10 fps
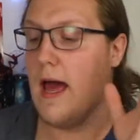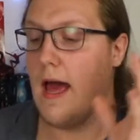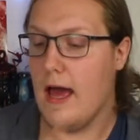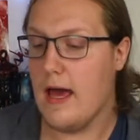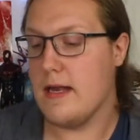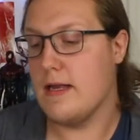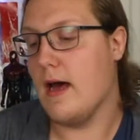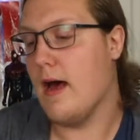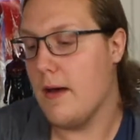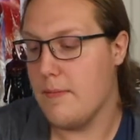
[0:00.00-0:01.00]
and
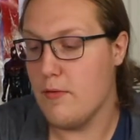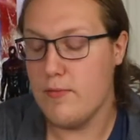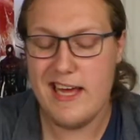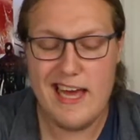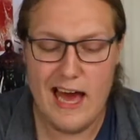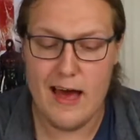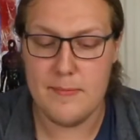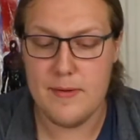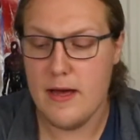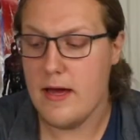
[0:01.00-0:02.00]

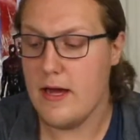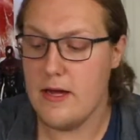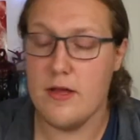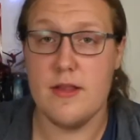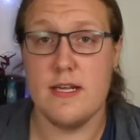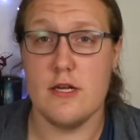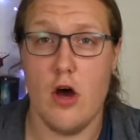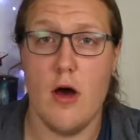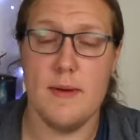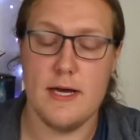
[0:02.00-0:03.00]
recap each of these
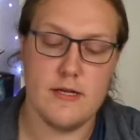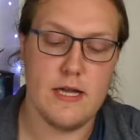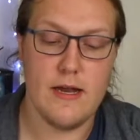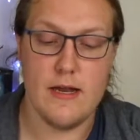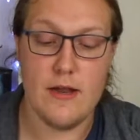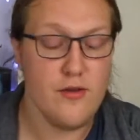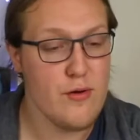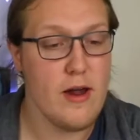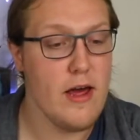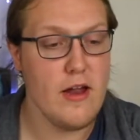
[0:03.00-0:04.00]
comics and
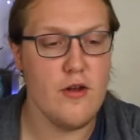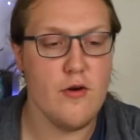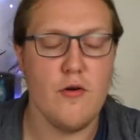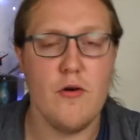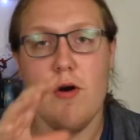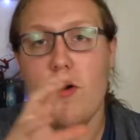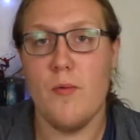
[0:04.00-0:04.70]
sort of know